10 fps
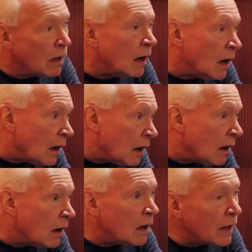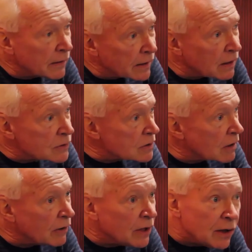Uh, I think I'll
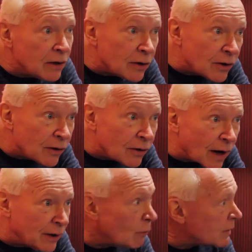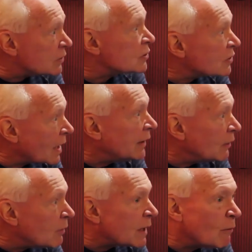start here. I know what the, I
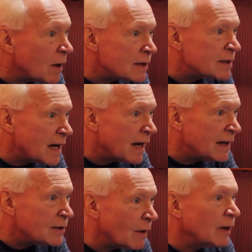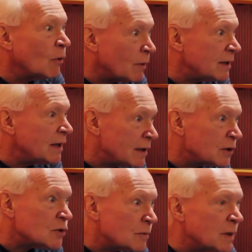know what I want to say, so I know what the ending
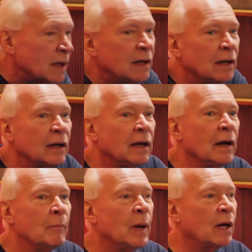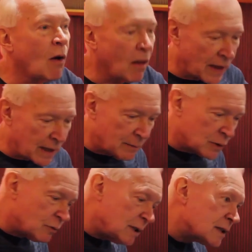should be. But all that in
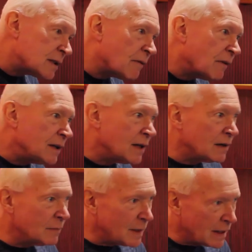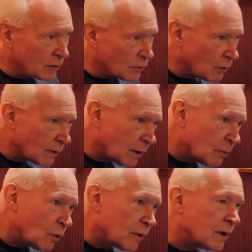between stuff, I tend to meander around
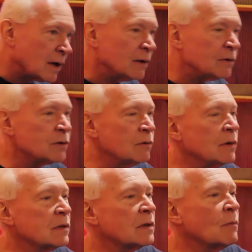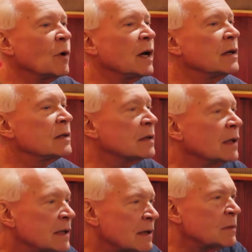more than I used to in some ways.
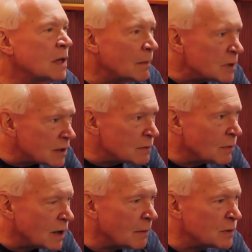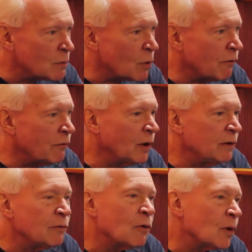Sometimes it comes more fully
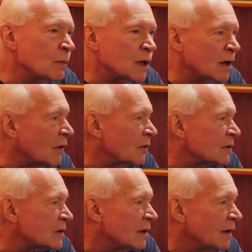formed than others.